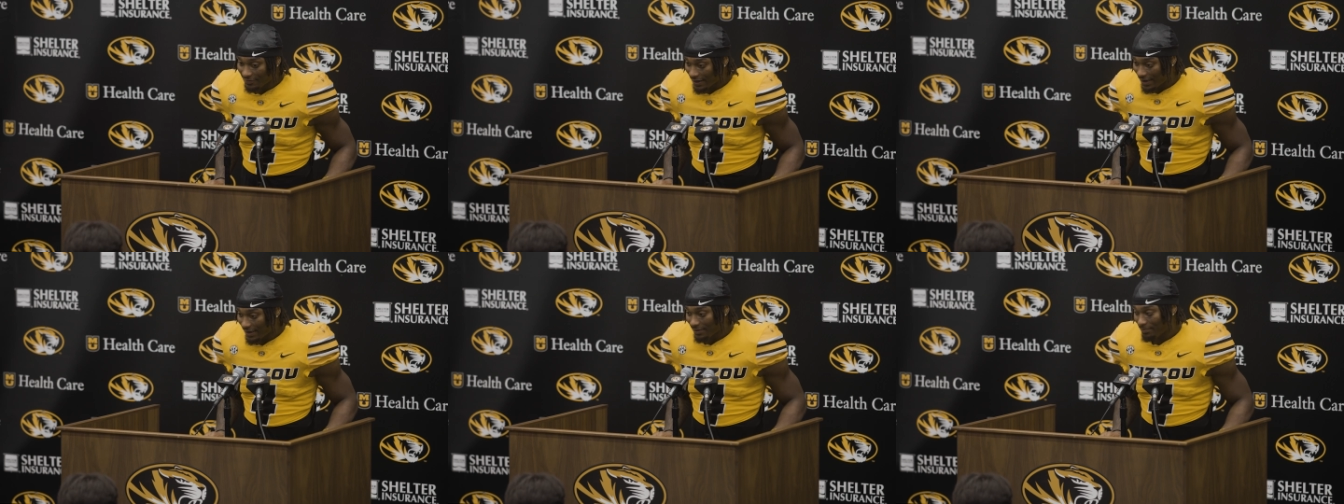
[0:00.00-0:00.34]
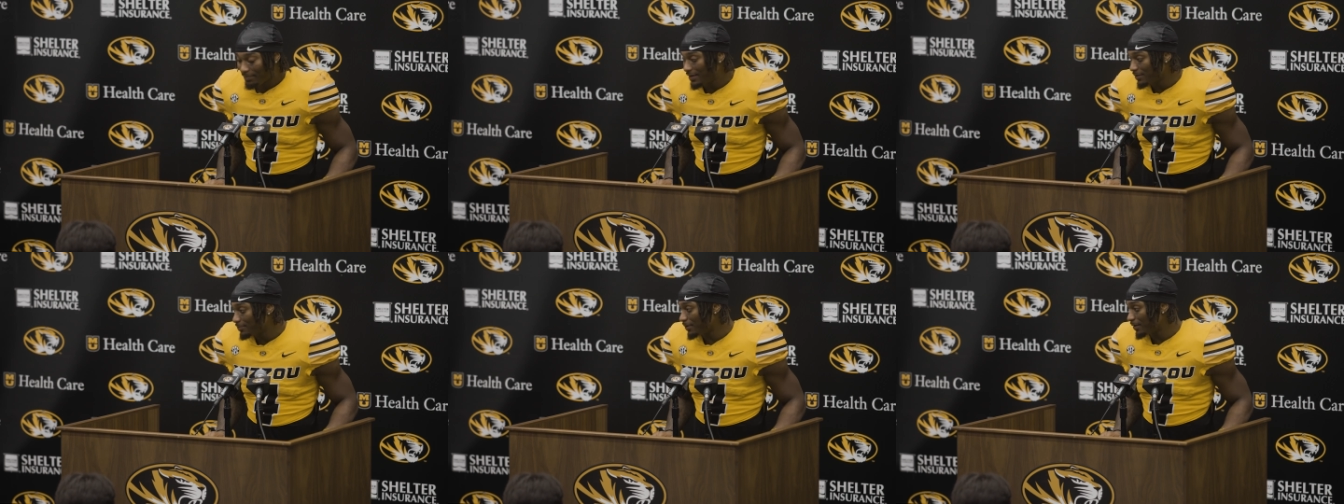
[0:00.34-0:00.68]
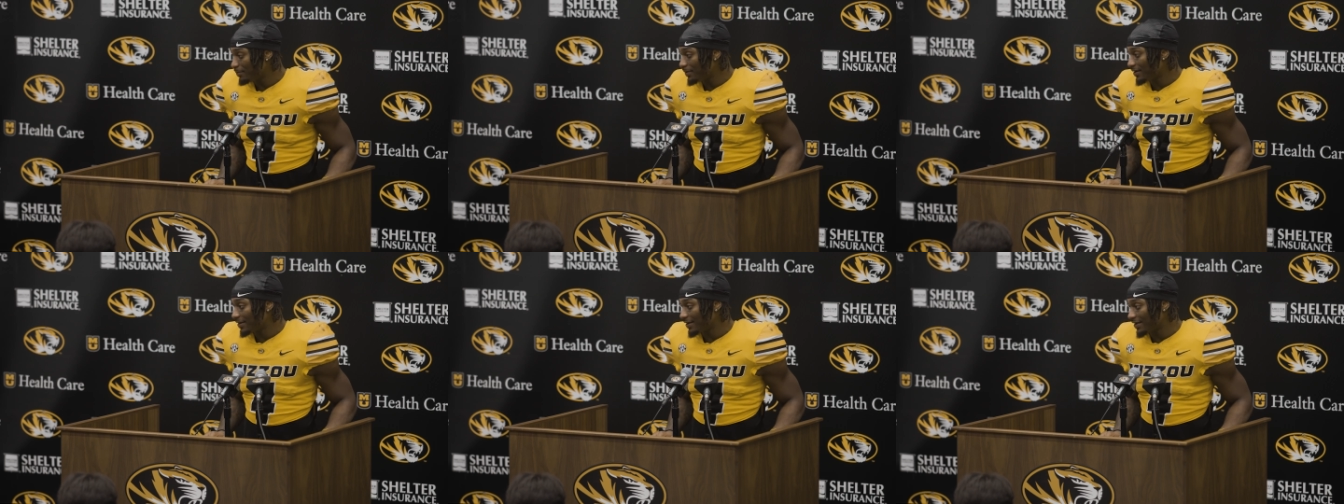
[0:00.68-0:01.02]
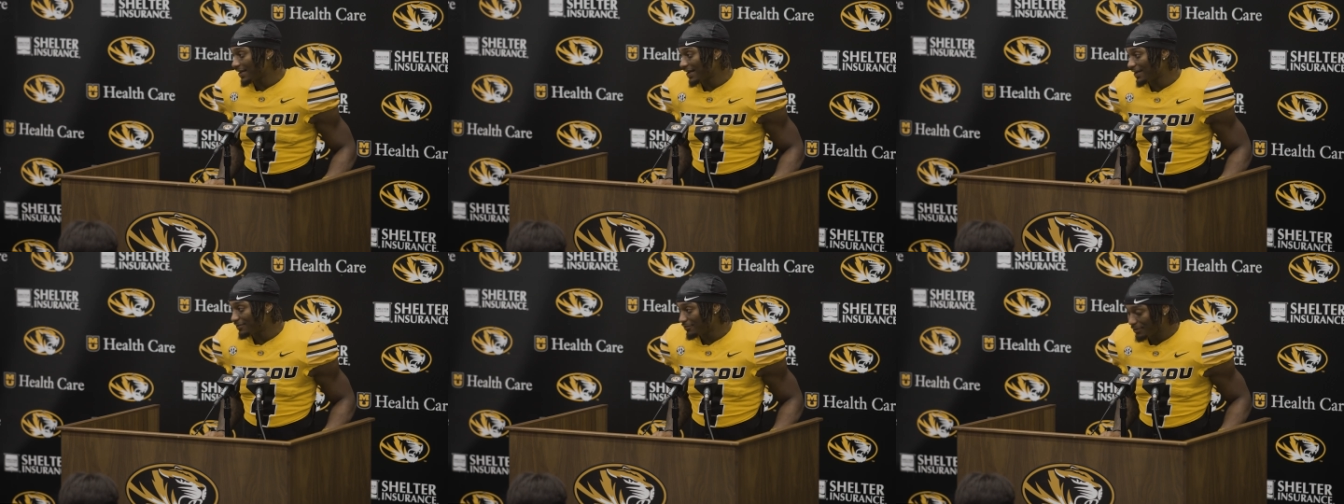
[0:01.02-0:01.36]
not the best playmaker in
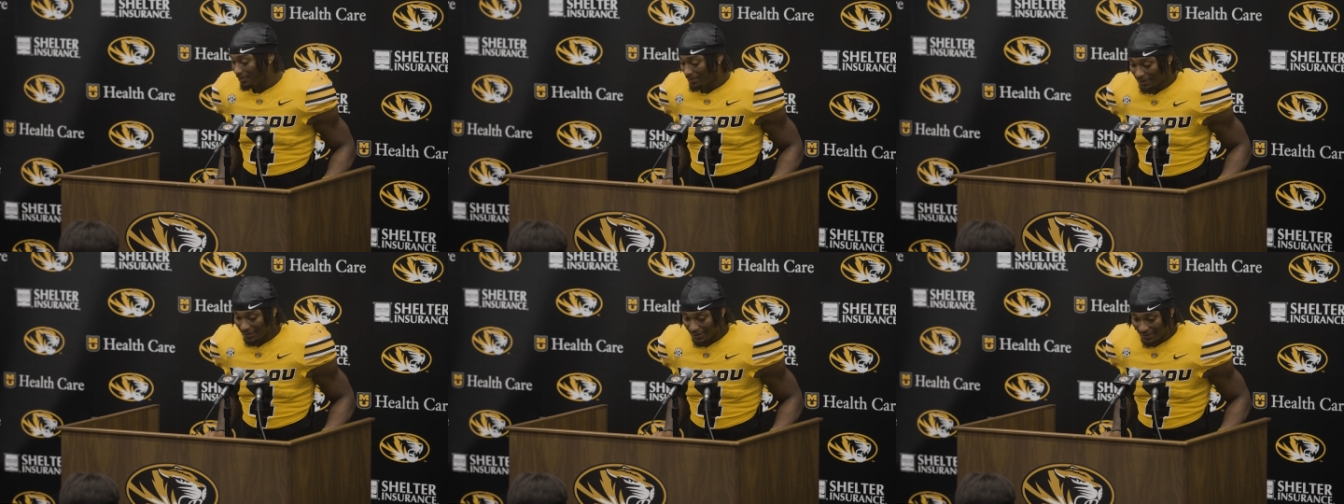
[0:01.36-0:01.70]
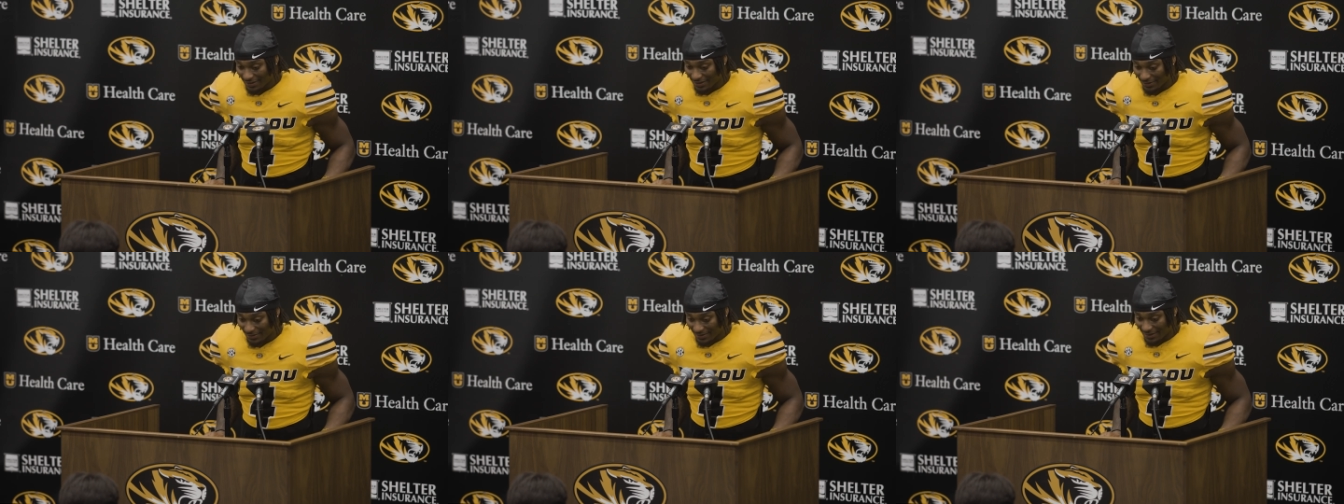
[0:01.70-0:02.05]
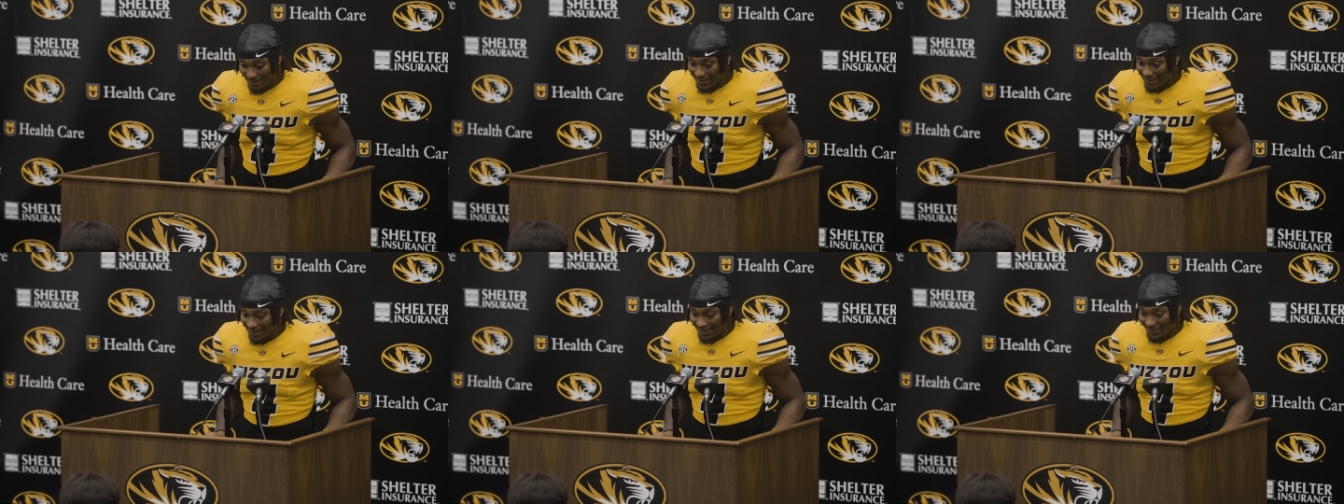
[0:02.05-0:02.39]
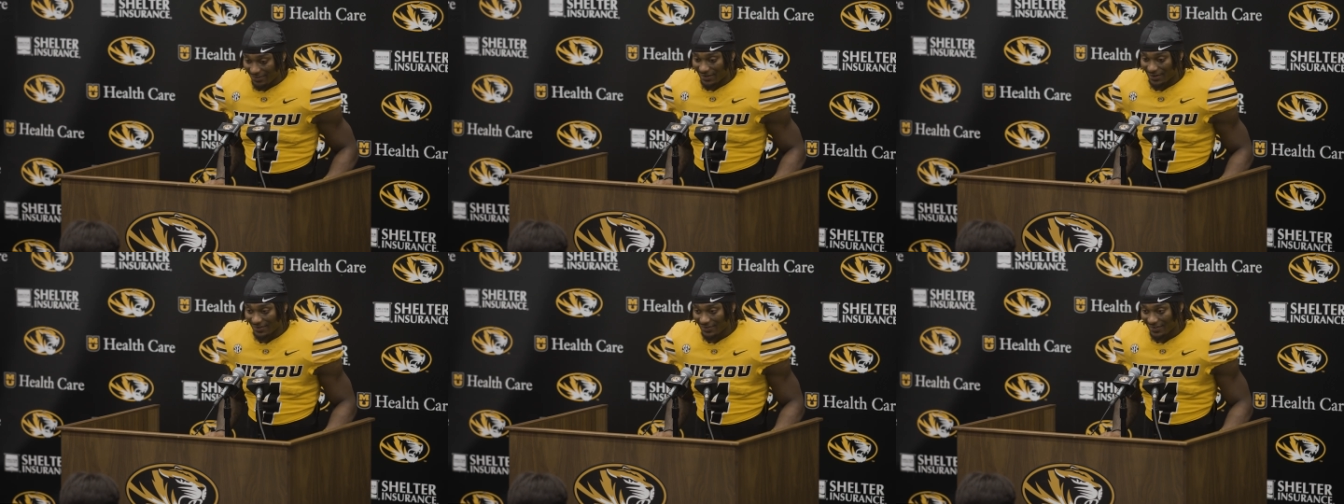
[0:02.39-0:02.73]
college football. So,
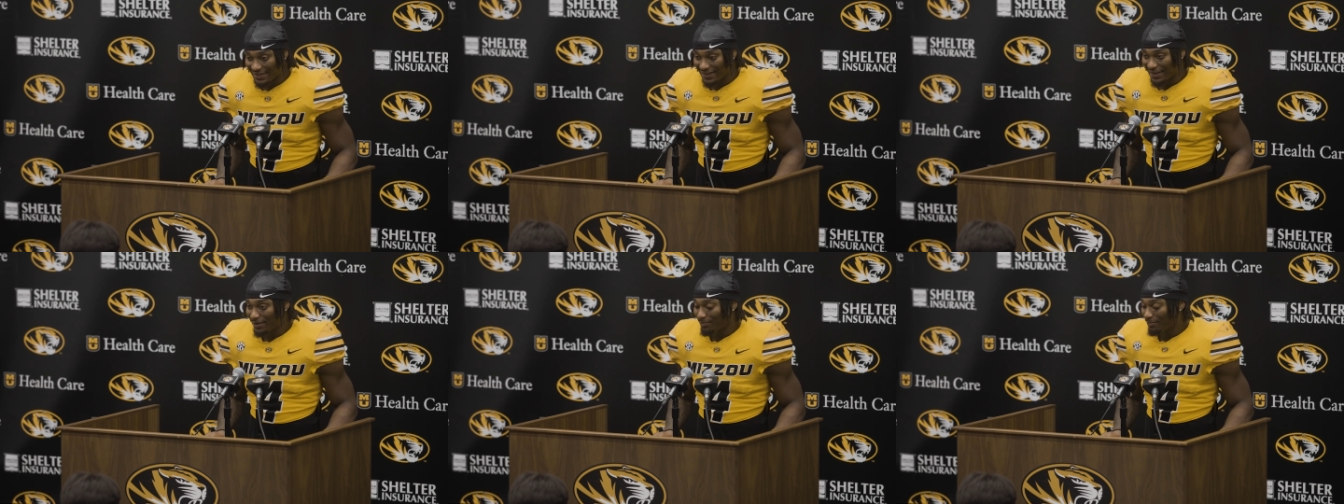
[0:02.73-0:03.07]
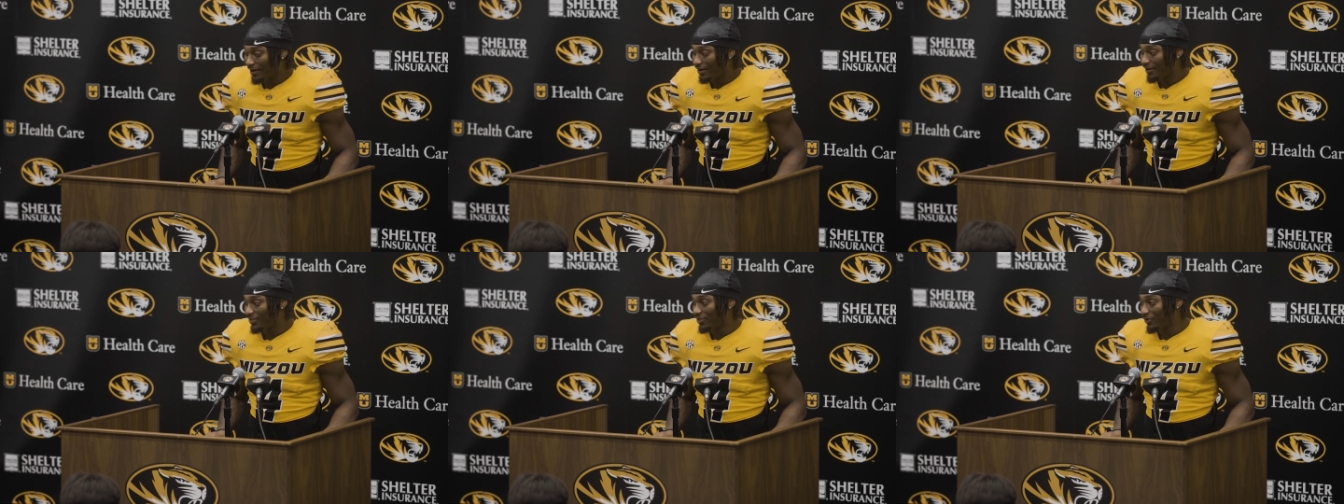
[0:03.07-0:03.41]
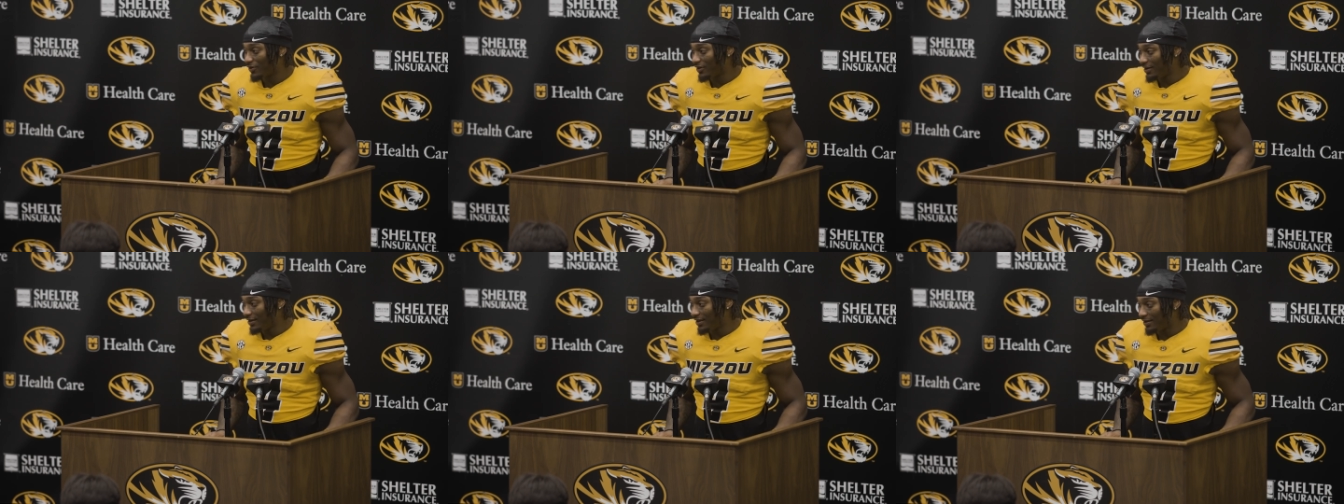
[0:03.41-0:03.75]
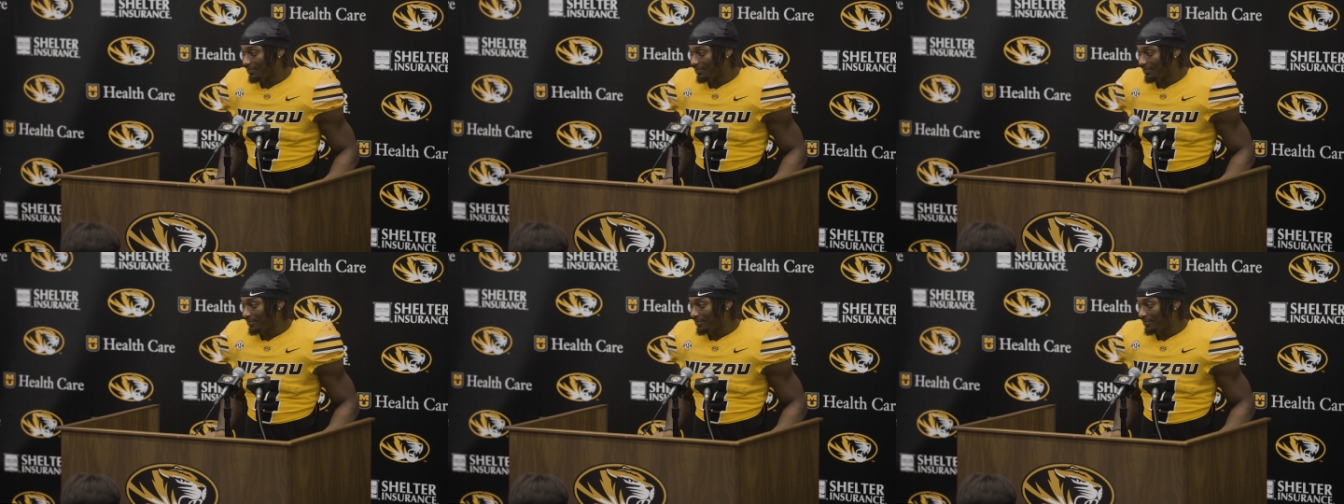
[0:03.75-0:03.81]
you know, just get a ball to three.